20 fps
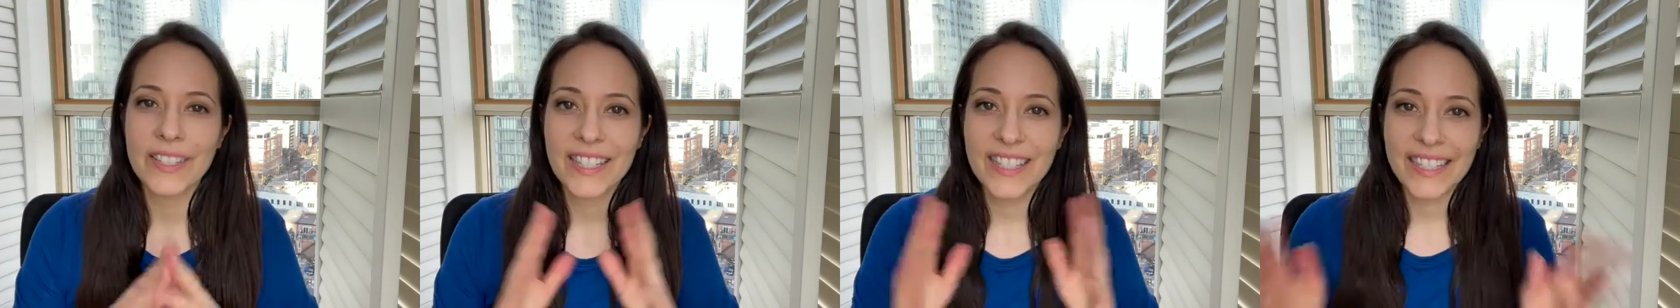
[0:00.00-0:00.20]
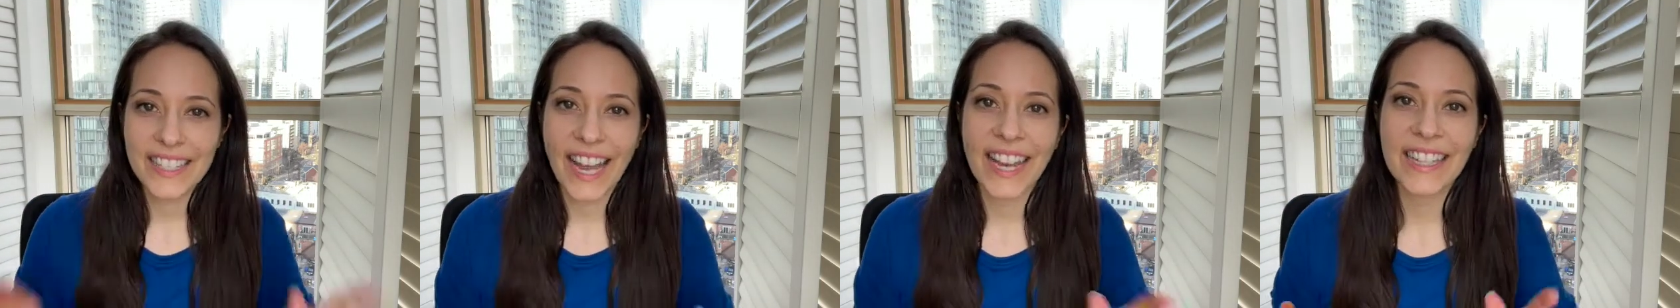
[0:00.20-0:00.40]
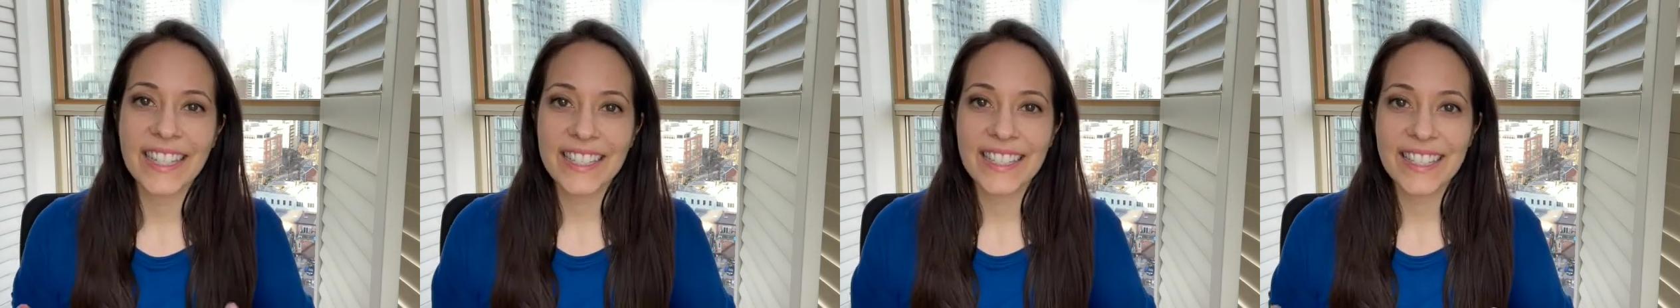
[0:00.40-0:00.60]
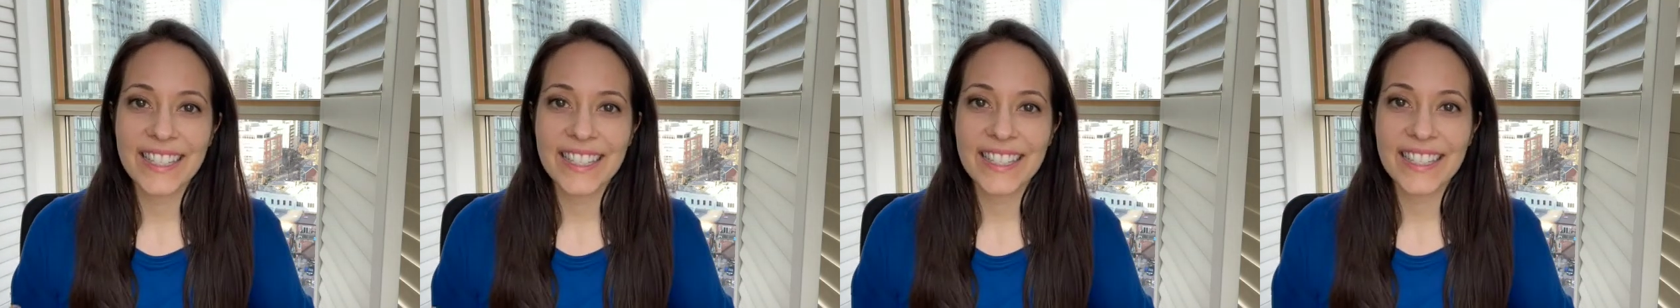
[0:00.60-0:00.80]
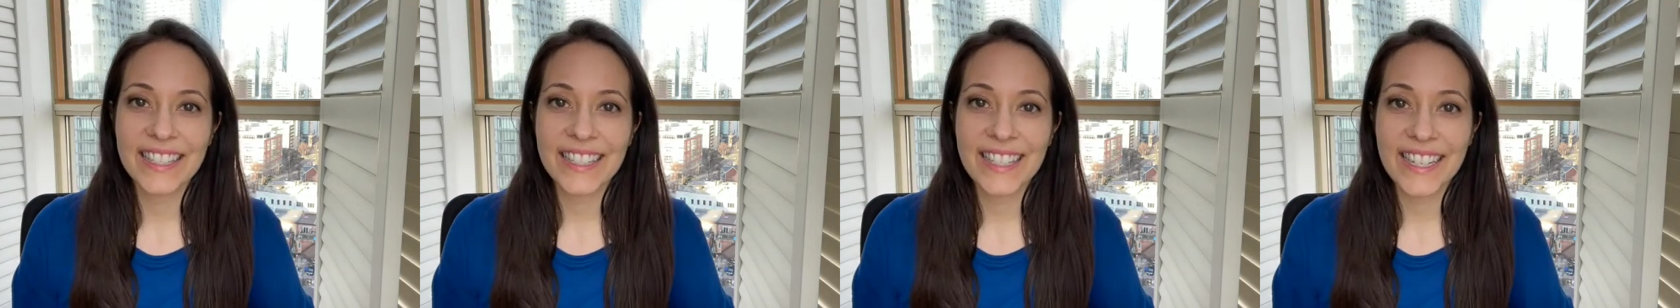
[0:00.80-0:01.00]
science
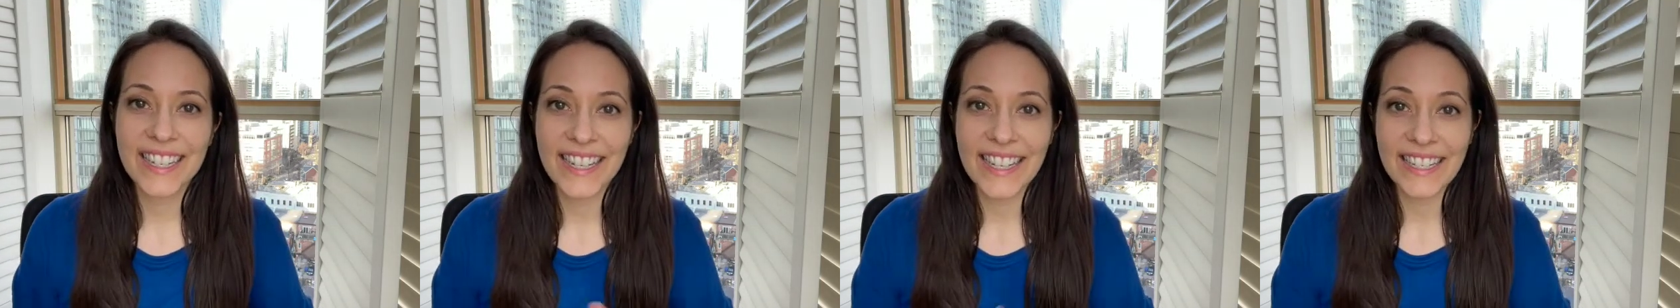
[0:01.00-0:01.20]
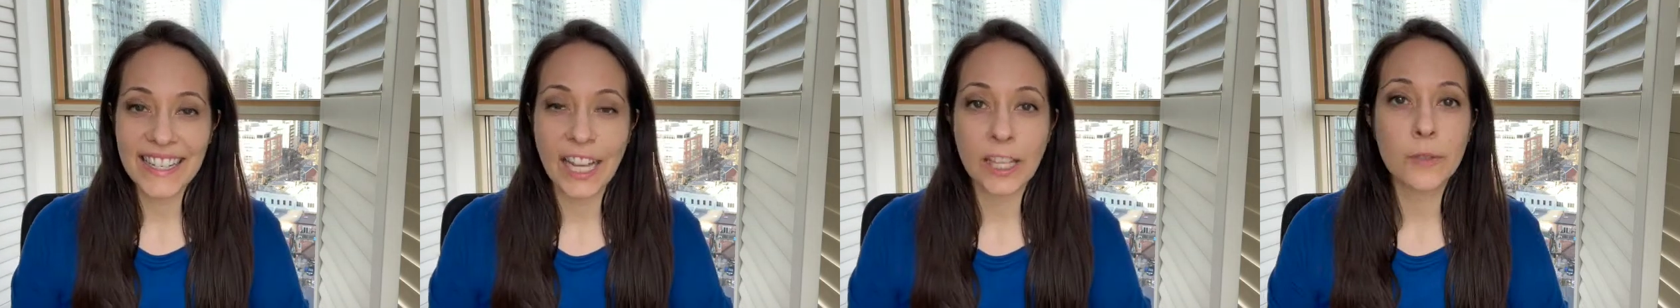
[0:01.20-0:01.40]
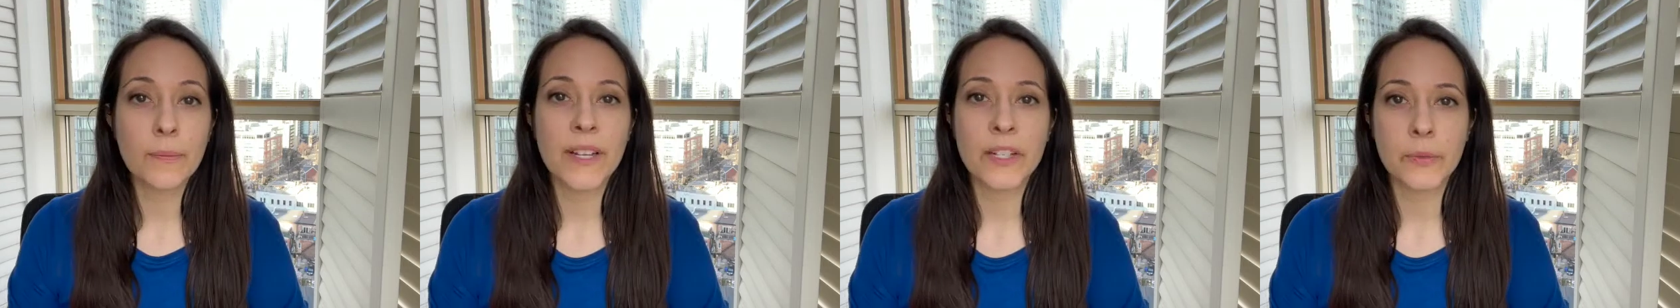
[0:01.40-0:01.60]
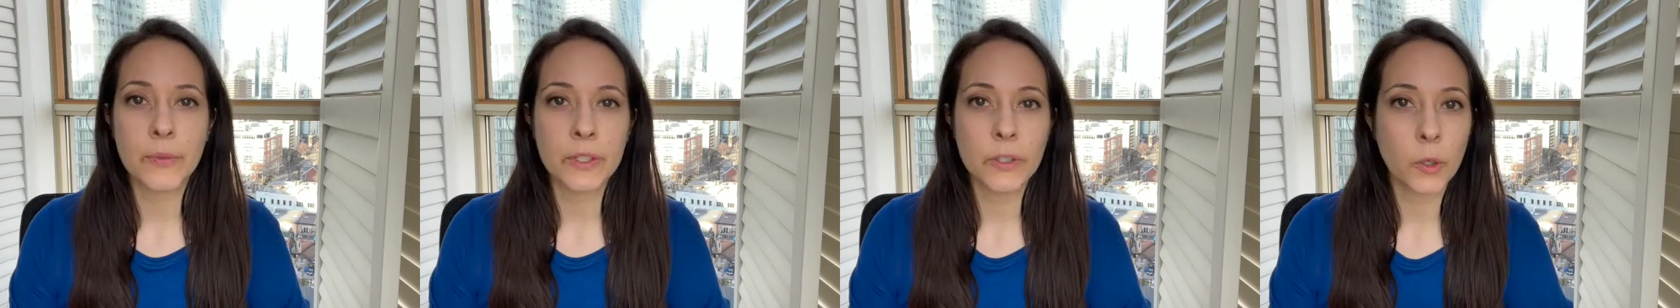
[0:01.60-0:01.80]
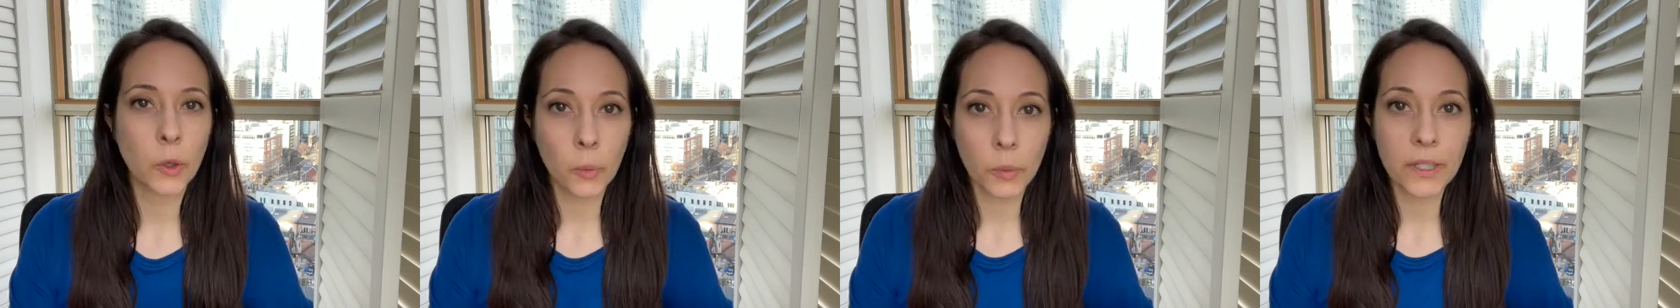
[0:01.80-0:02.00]
in elementary
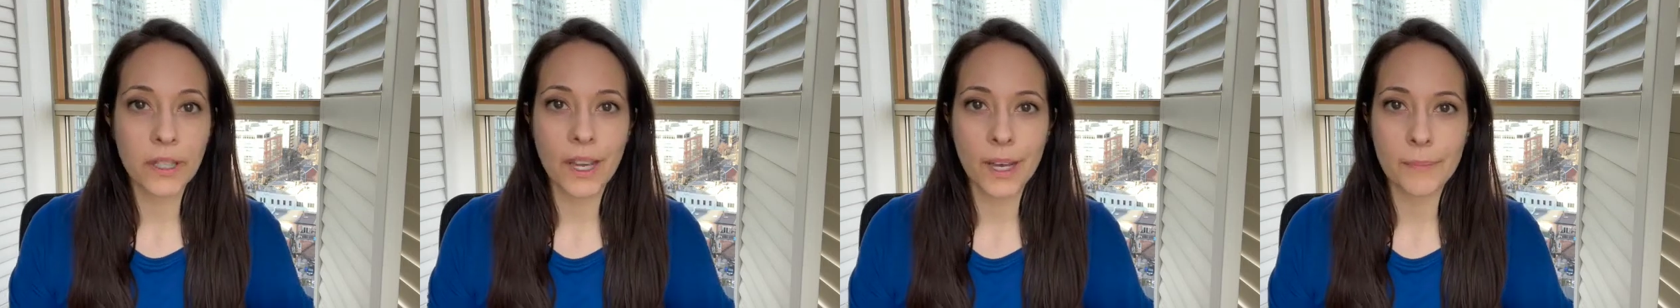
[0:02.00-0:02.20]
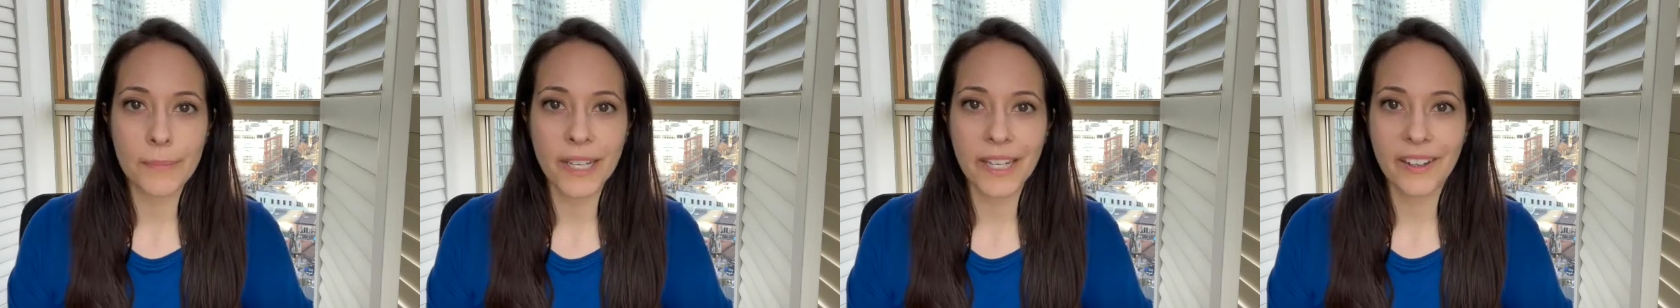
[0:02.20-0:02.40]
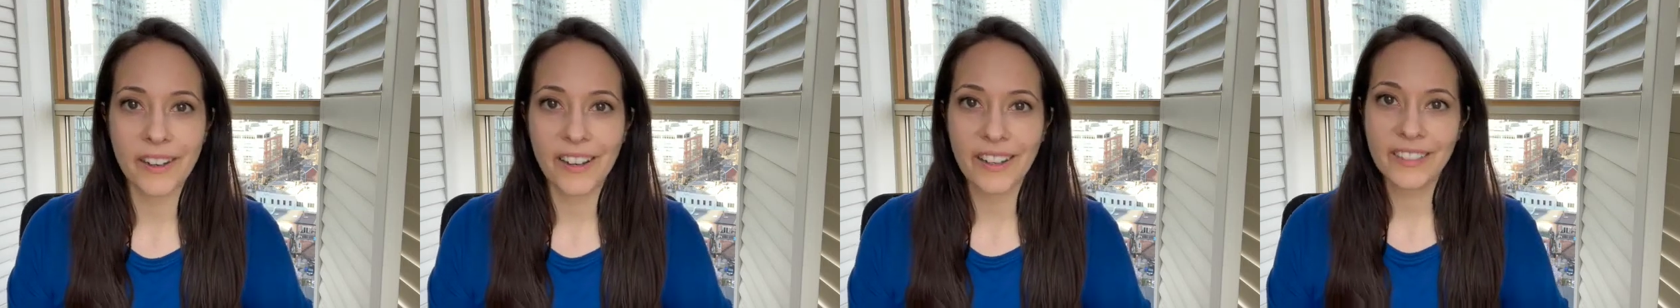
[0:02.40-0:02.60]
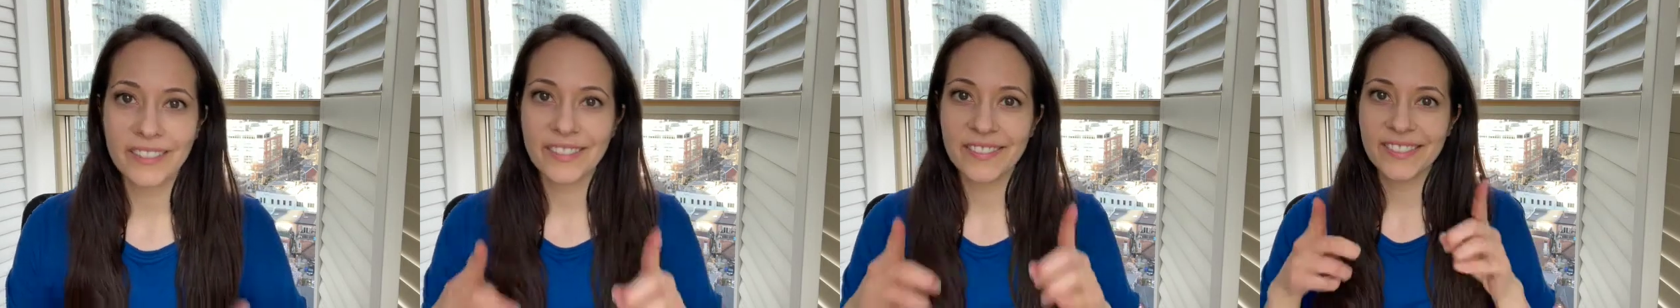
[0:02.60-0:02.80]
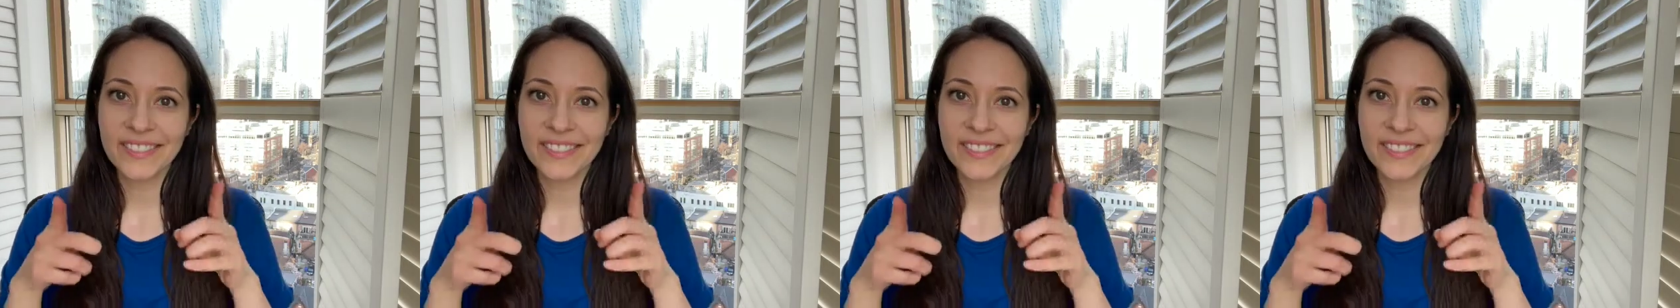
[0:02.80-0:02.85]
school would not pay off?